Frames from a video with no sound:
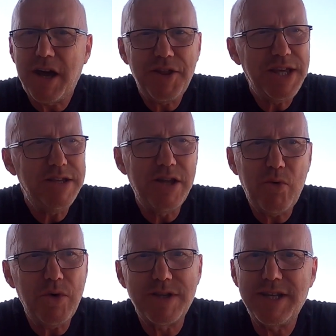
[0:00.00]
I think
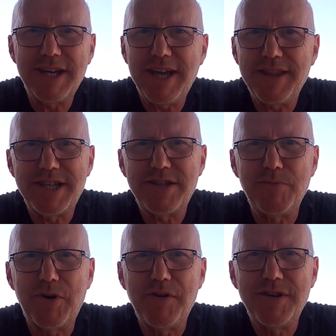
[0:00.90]
no one's going to get this
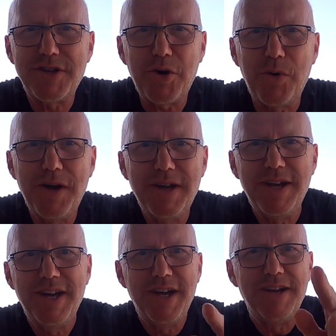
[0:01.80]
tomorrow. So
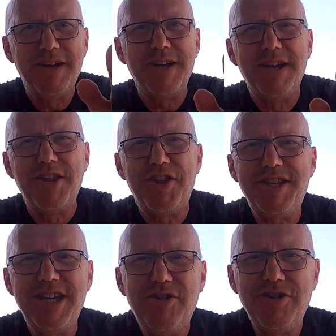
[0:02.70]

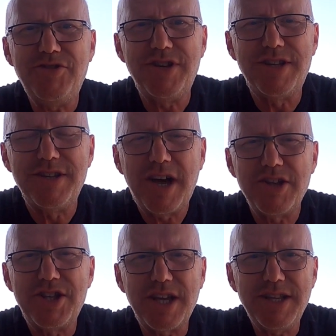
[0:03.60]
1300
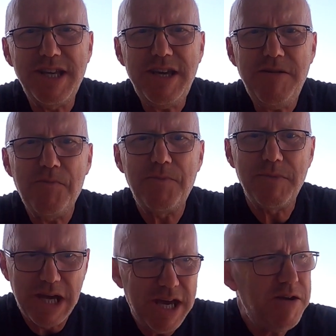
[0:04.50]
on Sunday
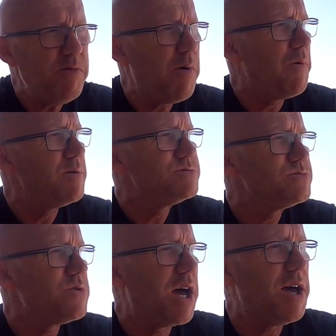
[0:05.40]
here.
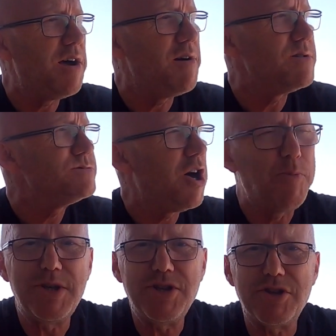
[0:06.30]

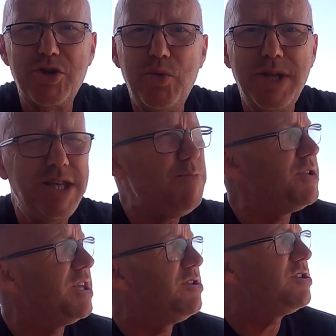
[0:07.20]
Hope it's not too windy,
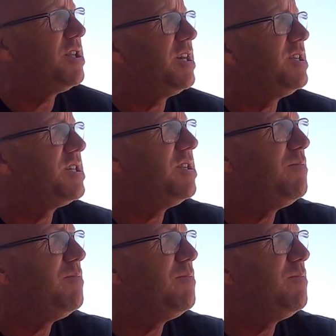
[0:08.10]
but it looks like it's